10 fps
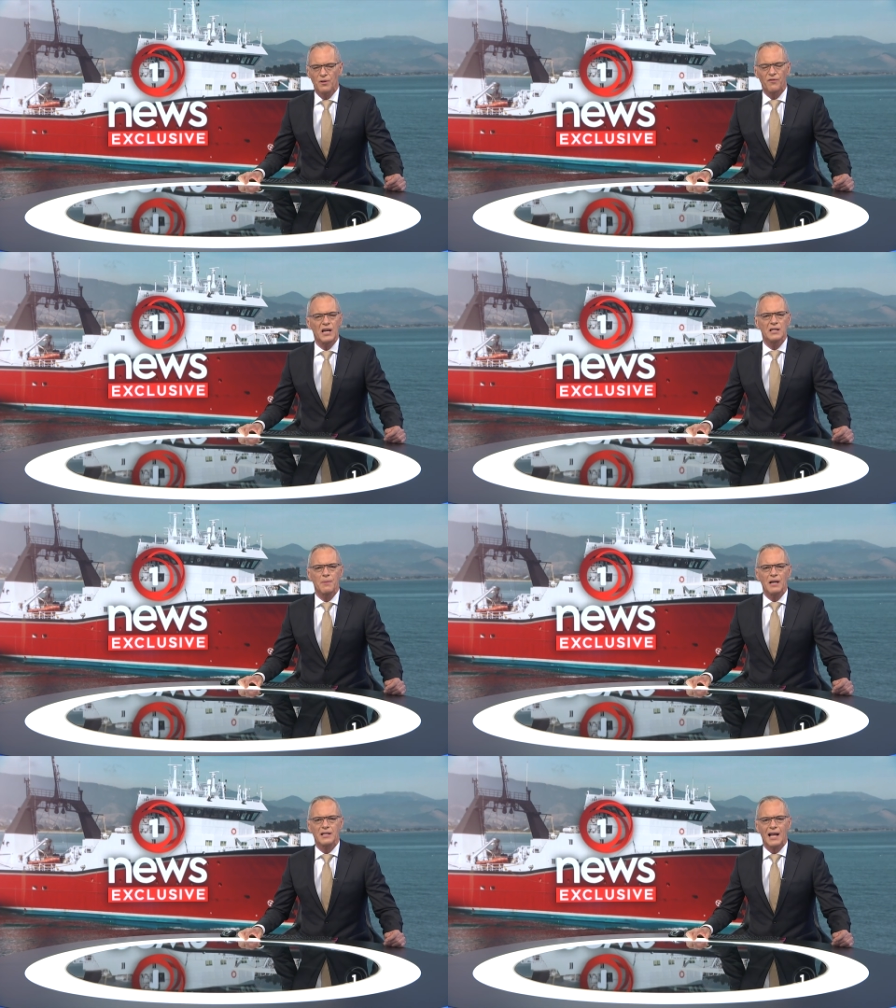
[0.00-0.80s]
with fears
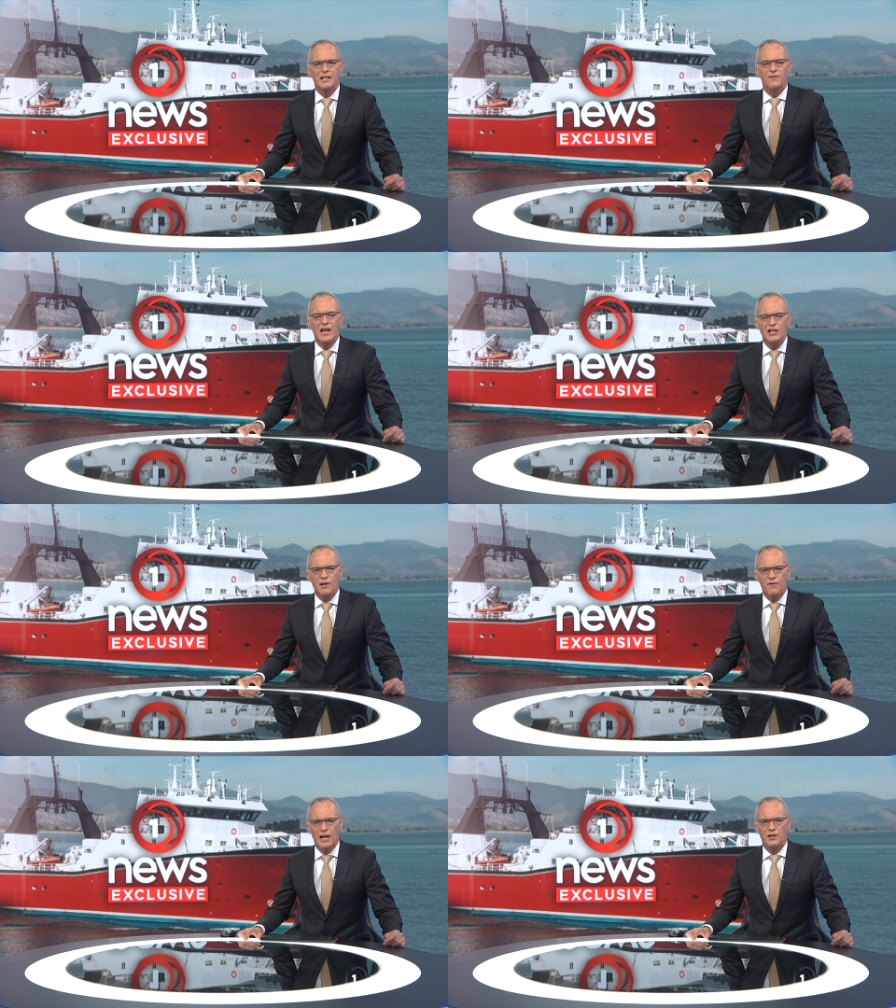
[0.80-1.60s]
about Talley's
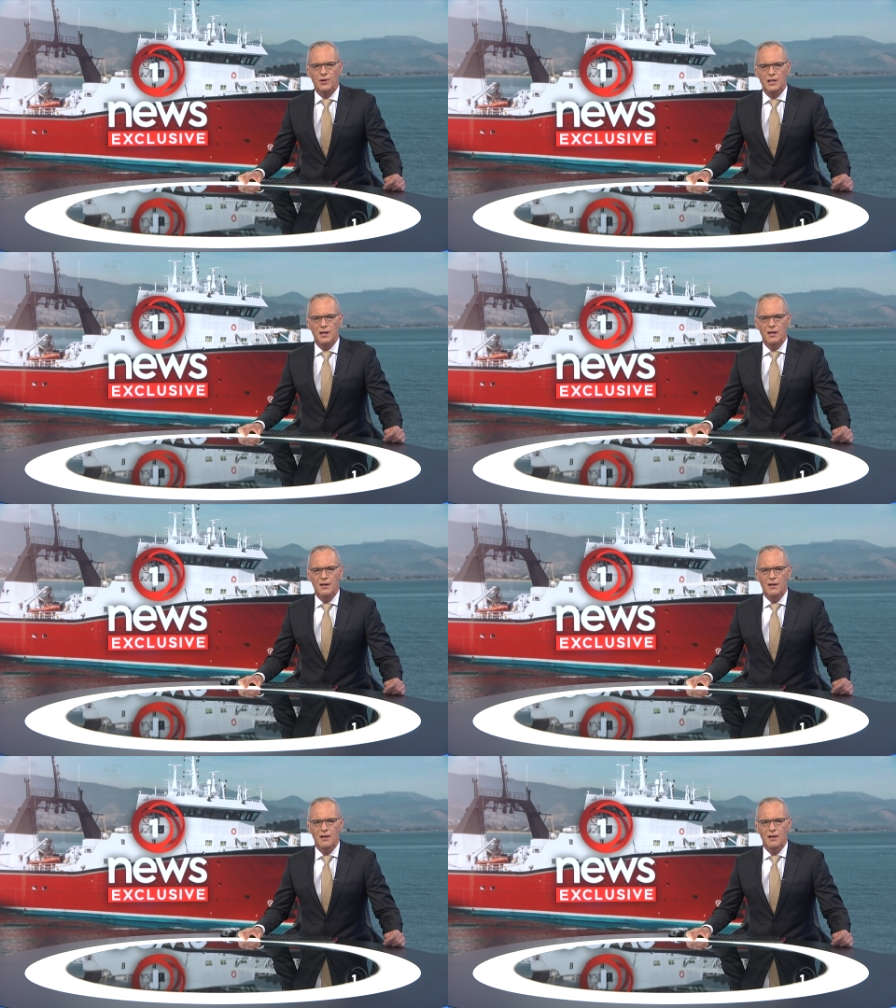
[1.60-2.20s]
veggie factories.